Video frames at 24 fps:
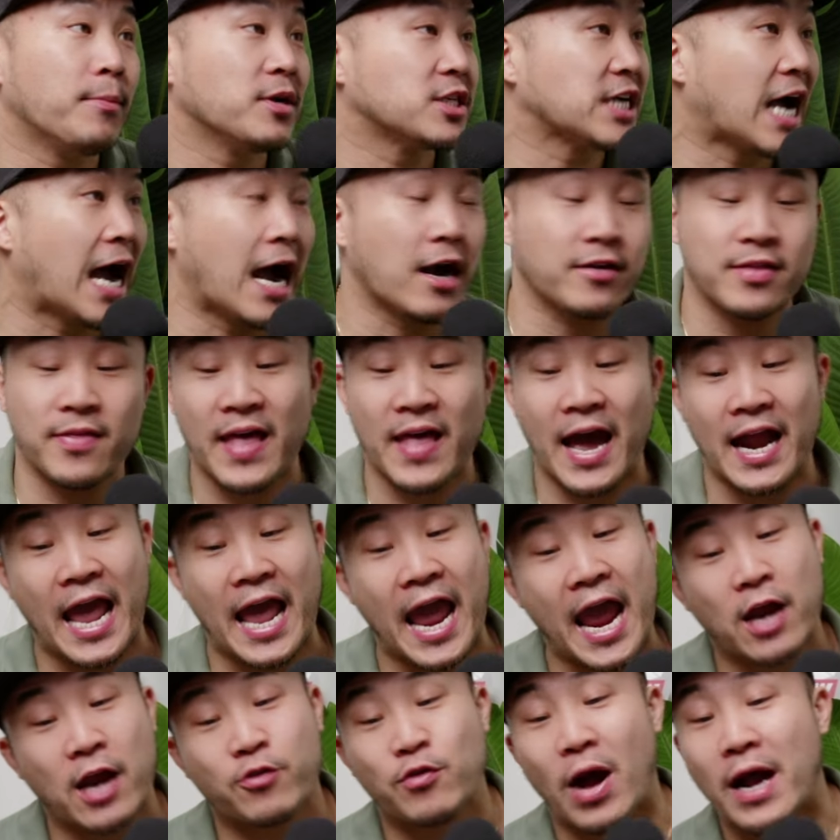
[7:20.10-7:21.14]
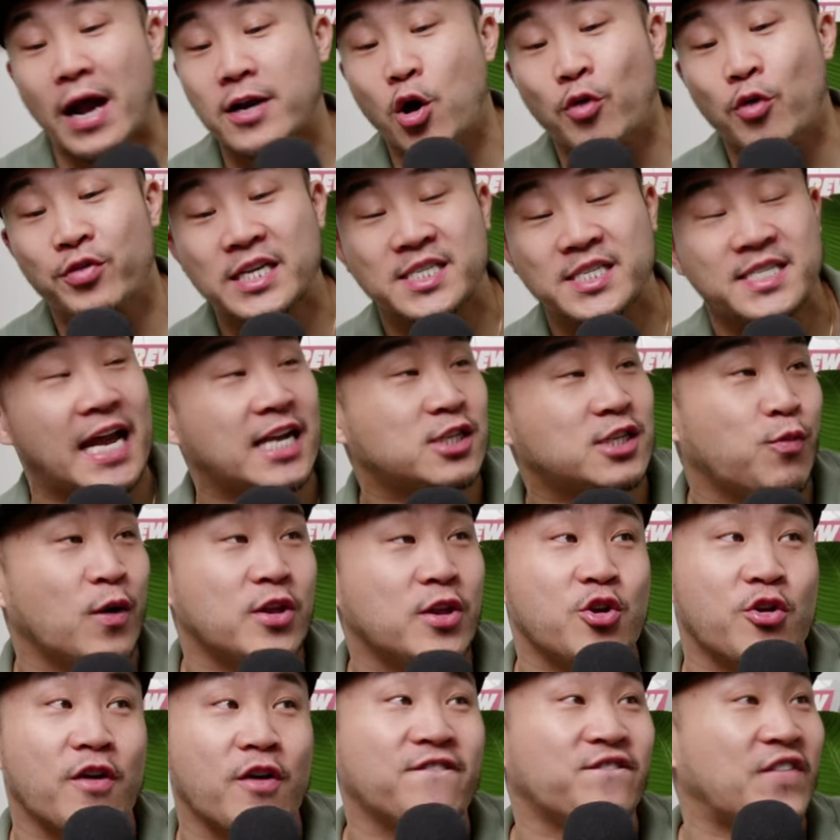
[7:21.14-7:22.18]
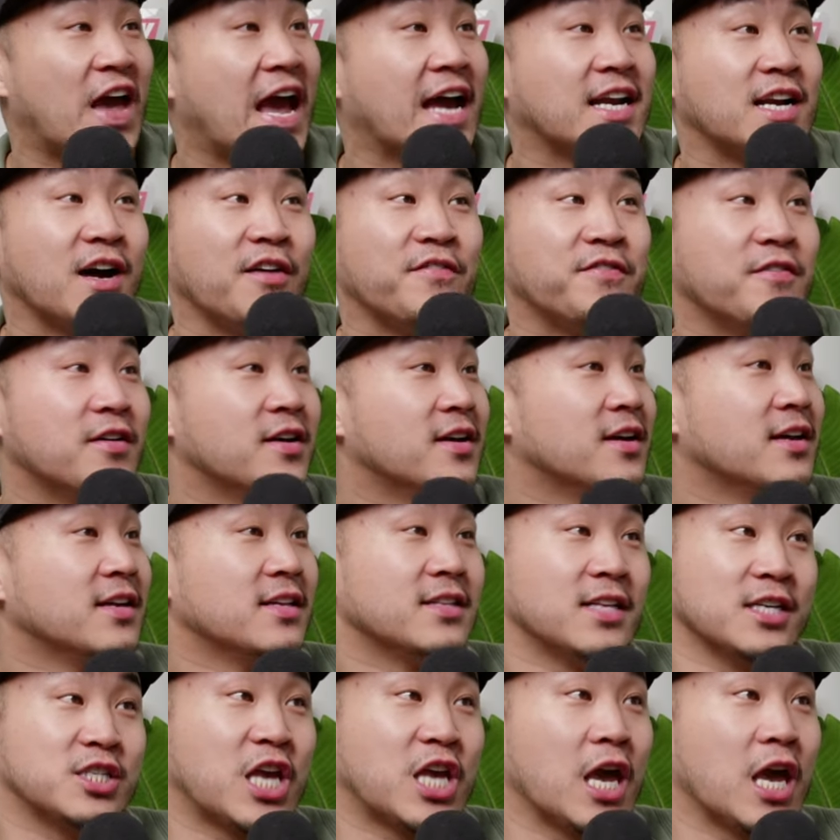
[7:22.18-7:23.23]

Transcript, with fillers: much higher than that. Andrew, I know this next one you're a fan of. Let's